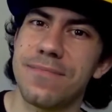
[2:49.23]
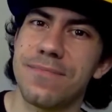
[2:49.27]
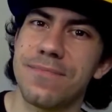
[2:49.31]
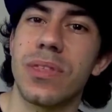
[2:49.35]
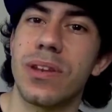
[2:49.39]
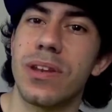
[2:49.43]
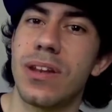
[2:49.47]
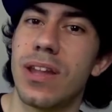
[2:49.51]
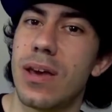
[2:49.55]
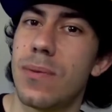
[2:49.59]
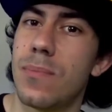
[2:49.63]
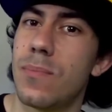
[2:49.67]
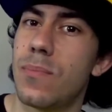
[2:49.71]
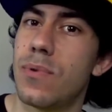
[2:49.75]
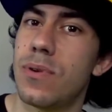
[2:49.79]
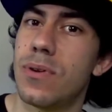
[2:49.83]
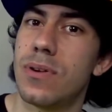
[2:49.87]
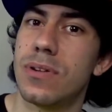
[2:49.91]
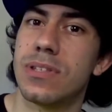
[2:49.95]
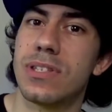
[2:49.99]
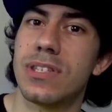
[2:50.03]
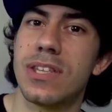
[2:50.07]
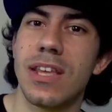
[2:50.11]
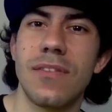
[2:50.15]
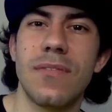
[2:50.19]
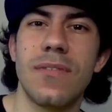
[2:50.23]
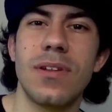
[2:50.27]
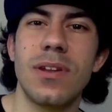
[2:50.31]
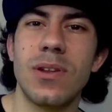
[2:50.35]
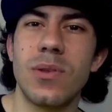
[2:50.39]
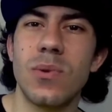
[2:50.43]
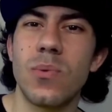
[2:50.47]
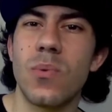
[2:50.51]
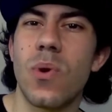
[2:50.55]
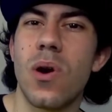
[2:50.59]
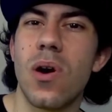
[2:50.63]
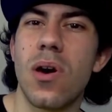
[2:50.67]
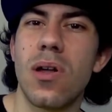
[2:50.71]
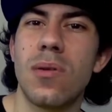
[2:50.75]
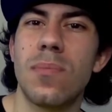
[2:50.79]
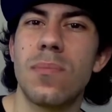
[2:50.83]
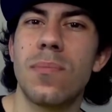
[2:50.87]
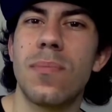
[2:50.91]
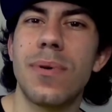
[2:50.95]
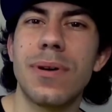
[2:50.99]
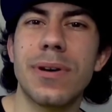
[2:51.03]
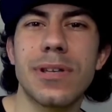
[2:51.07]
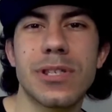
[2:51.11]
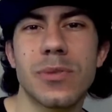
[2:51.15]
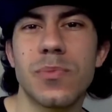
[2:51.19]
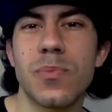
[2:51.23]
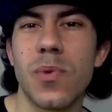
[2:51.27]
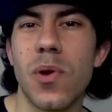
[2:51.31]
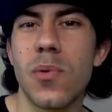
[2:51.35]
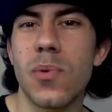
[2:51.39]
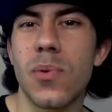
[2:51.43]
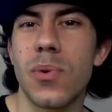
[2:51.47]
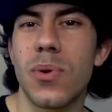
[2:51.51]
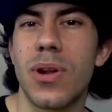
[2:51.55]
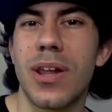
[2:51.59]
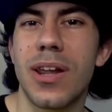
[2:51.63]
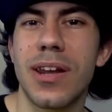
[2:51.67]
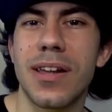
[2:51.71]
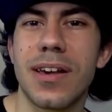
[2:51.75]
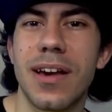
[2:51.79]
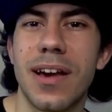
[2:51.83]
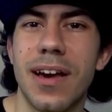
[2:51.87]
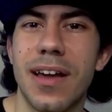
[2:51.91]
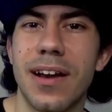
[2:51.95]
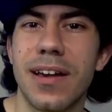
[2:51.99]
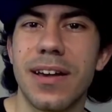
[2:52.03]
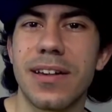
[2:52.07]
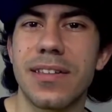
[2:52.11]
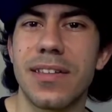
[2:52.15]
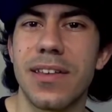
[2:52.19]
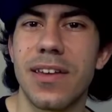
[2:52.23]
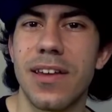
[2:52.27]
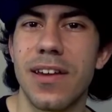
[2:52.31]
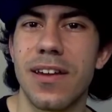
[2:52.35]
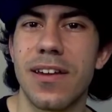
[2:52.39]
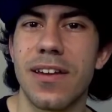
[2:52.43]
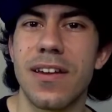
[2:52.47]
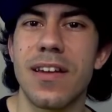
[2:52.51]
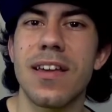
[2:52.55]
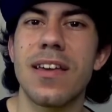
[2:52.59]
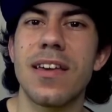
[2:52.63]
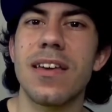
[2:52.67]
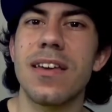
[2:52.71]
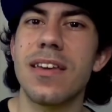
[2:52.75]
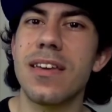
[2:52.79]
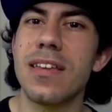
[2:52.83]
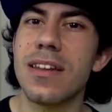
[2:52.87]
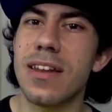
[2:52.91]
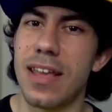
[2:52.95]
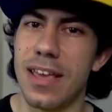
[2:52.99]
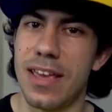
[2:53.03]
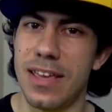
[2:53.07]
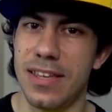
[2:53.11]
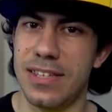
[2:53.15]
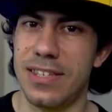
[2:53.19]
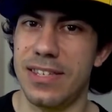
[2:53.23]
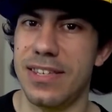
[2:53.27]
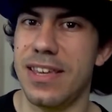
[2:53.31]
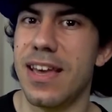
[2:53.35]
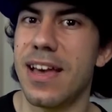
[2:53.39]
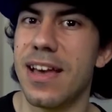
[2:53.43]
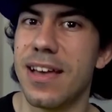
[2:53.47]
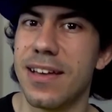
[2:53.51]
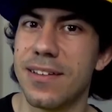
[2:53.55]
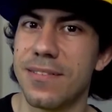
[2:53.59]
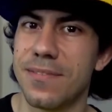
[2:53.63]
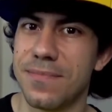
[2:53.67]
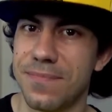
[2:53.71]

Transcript: The number 71 most popular character in Asia.